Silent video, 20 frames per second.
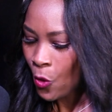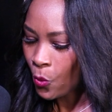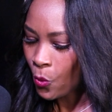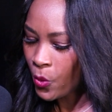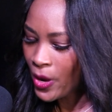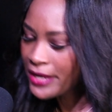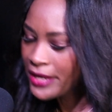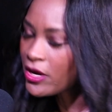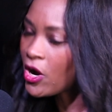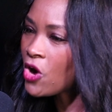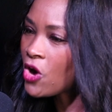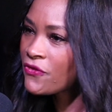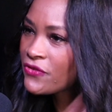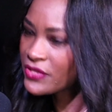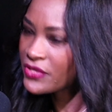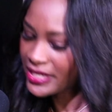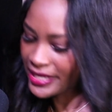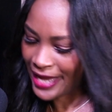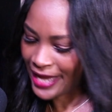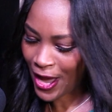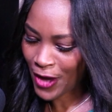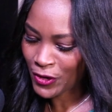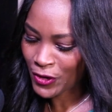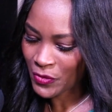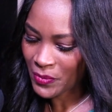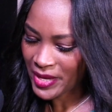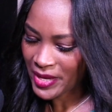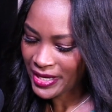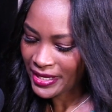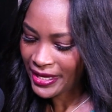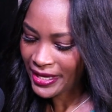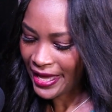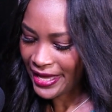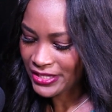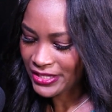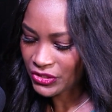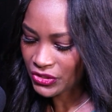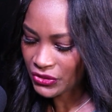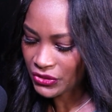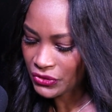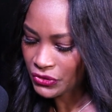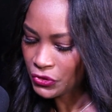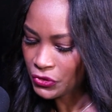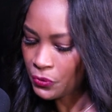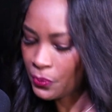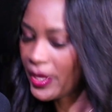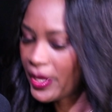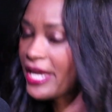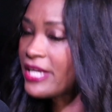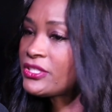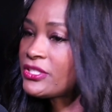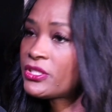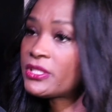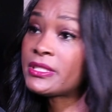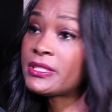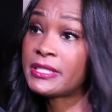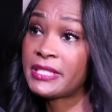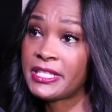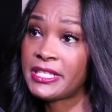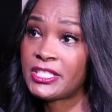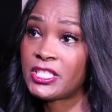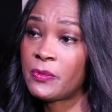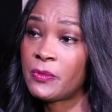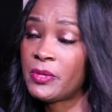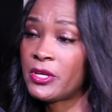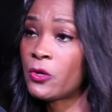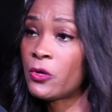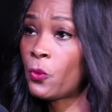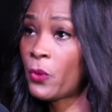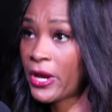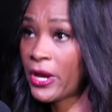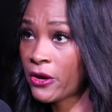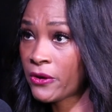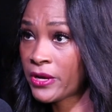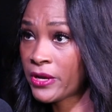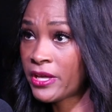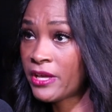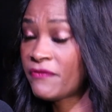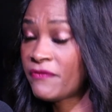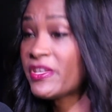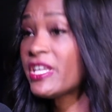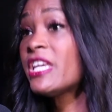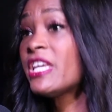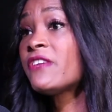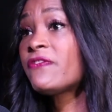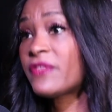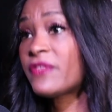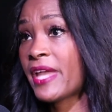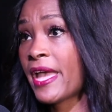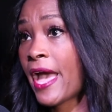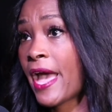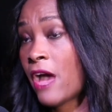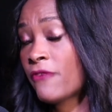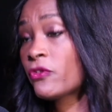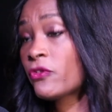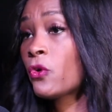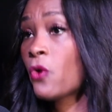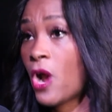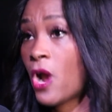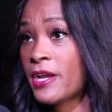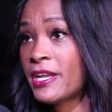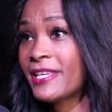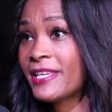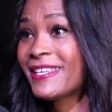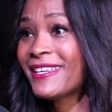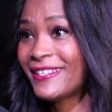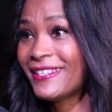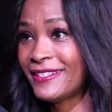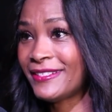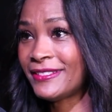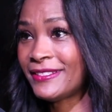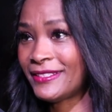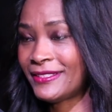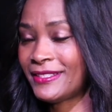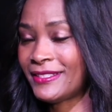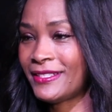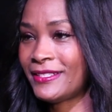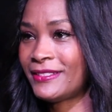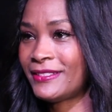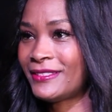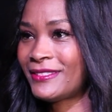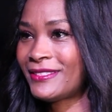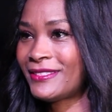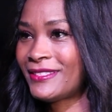What over-the-counter medications do patients need to be aware of if they have chronic kidney disease?